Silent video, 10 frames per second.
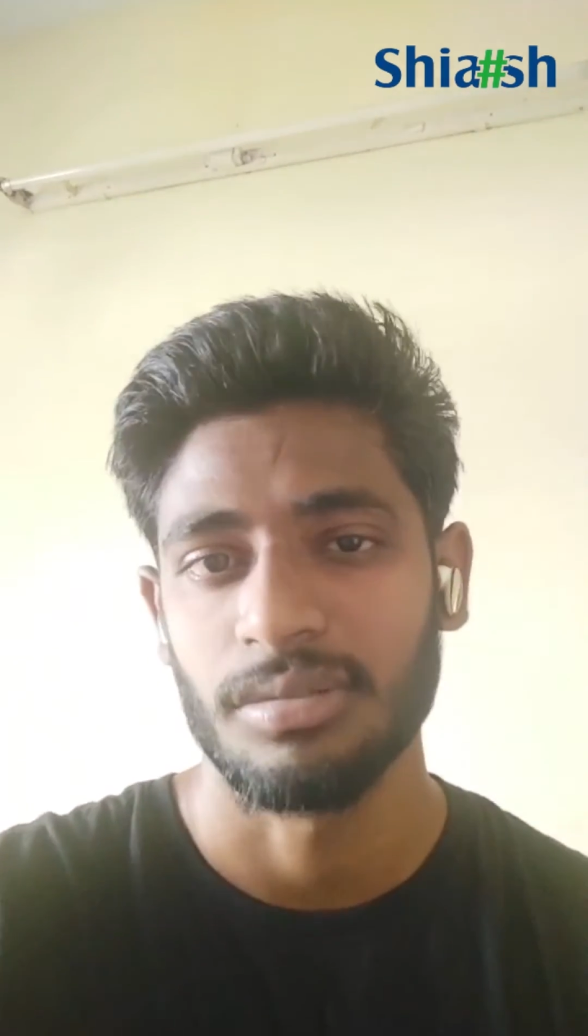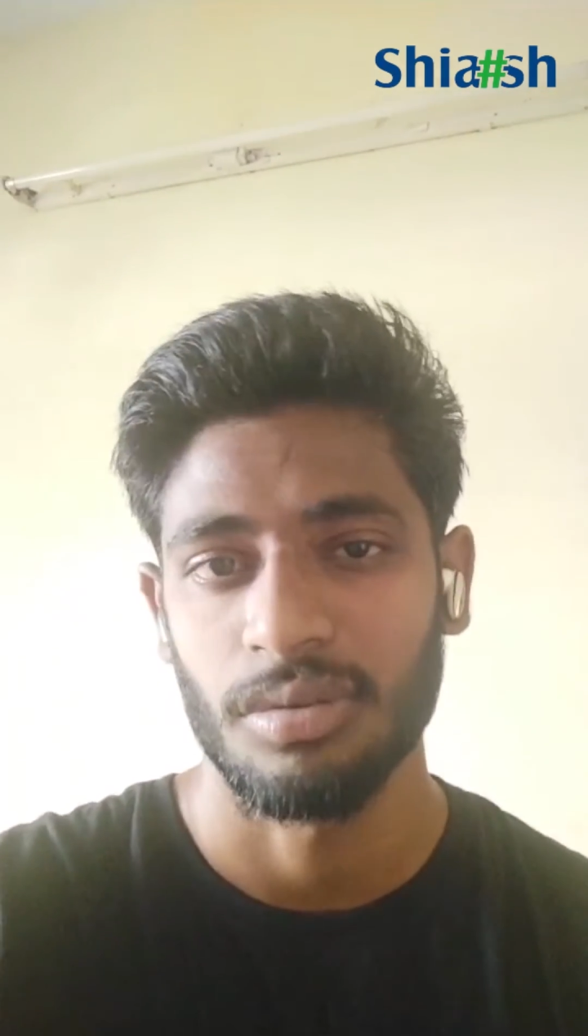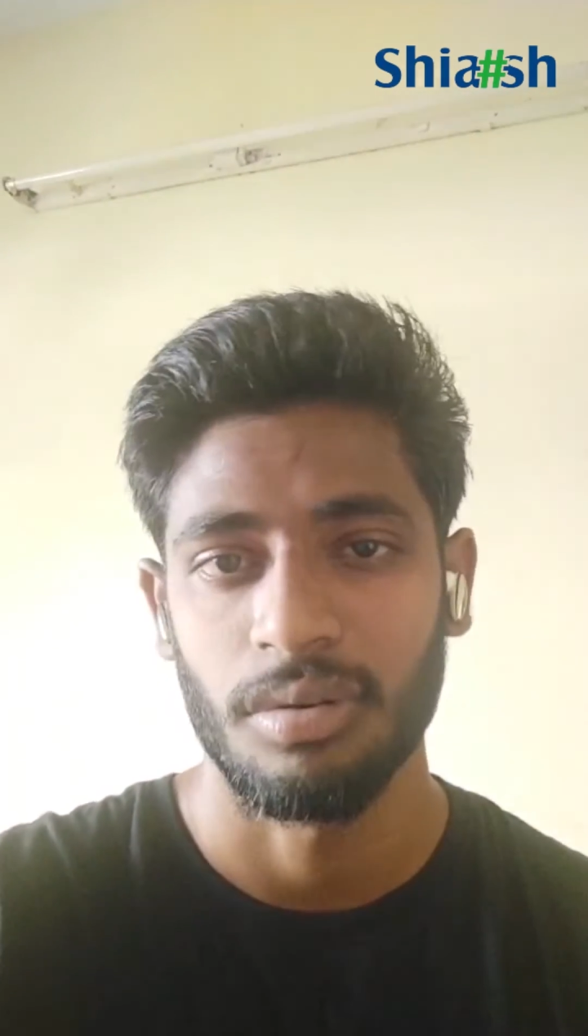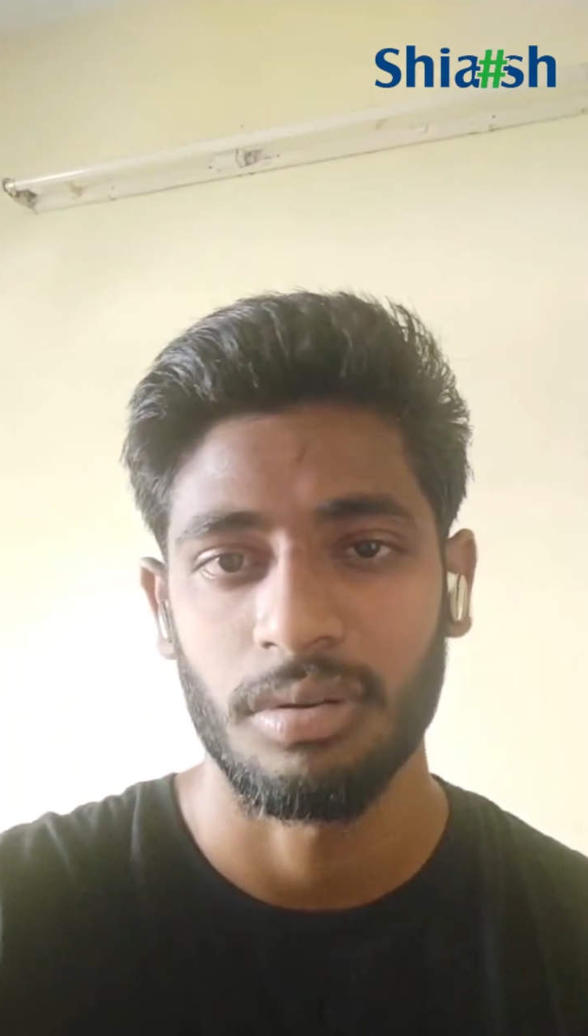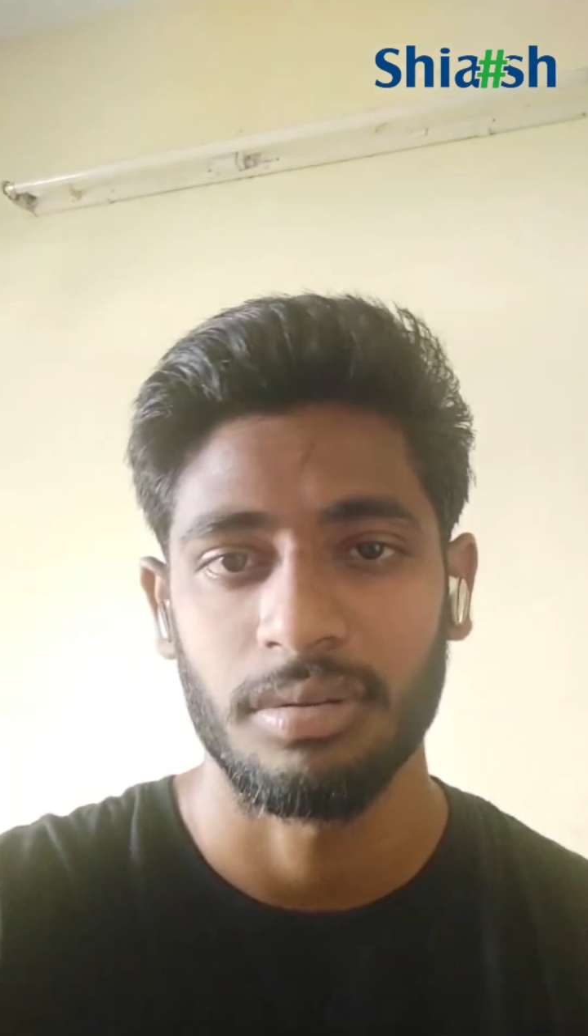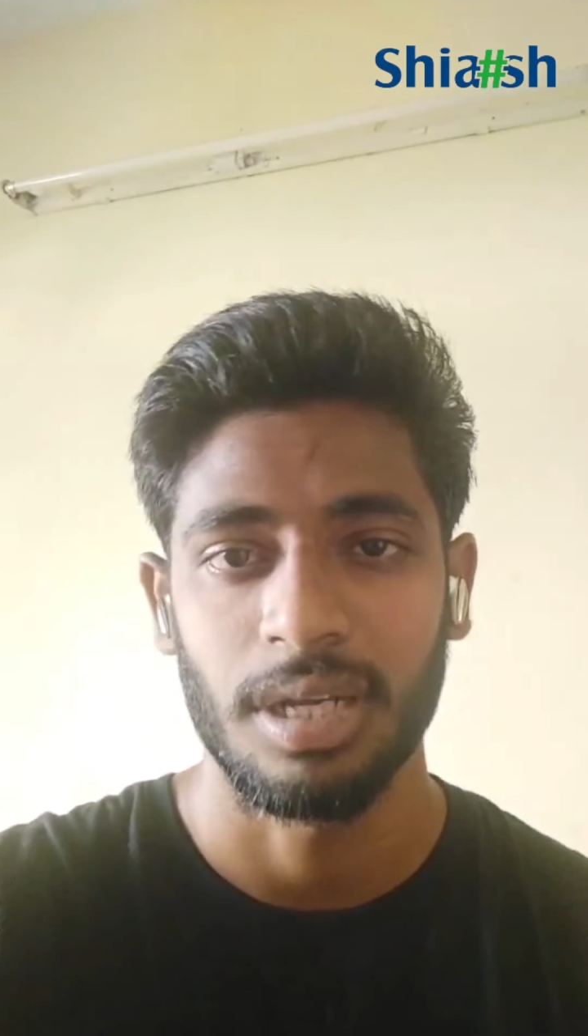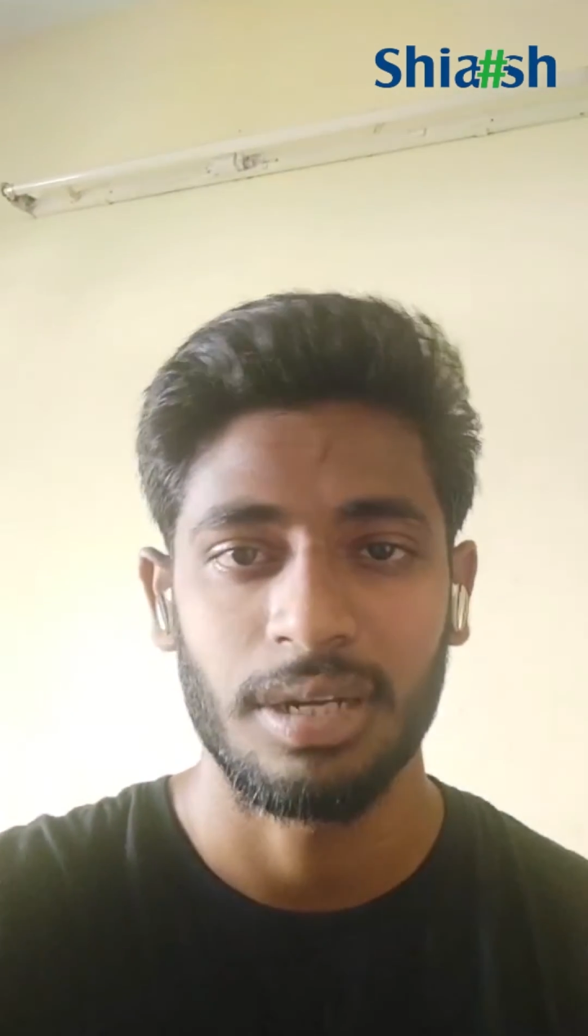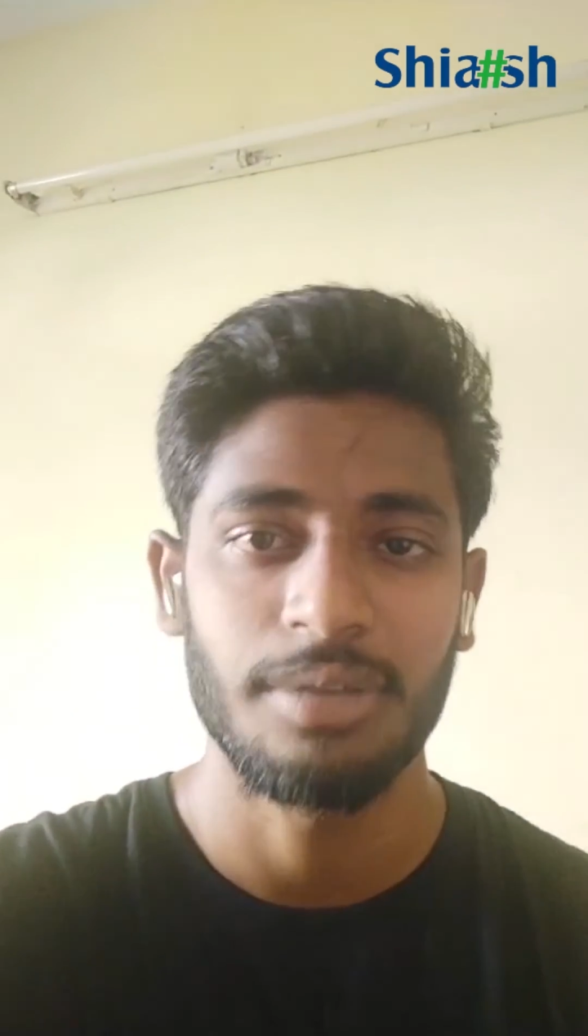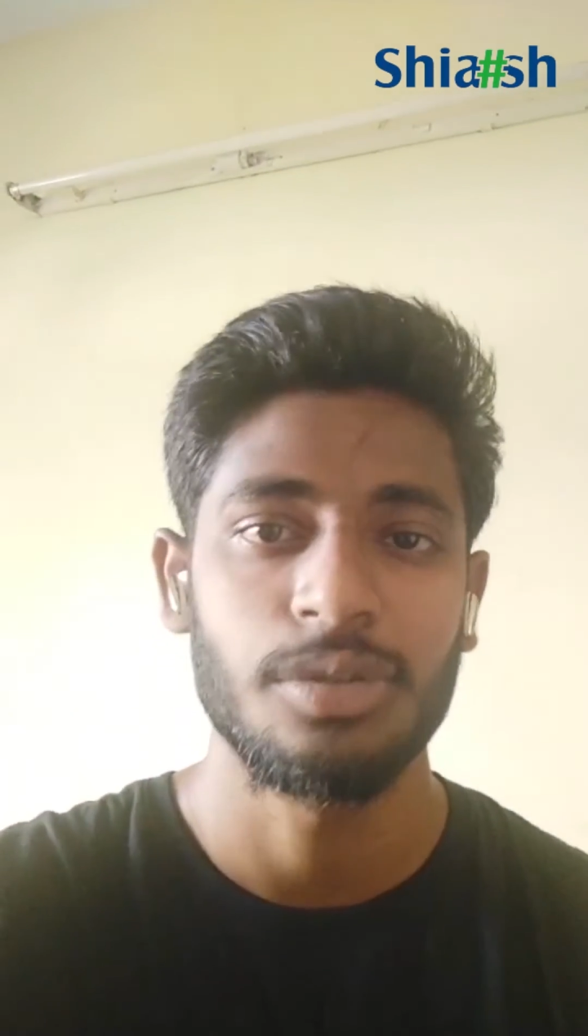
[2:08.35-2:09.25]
So that I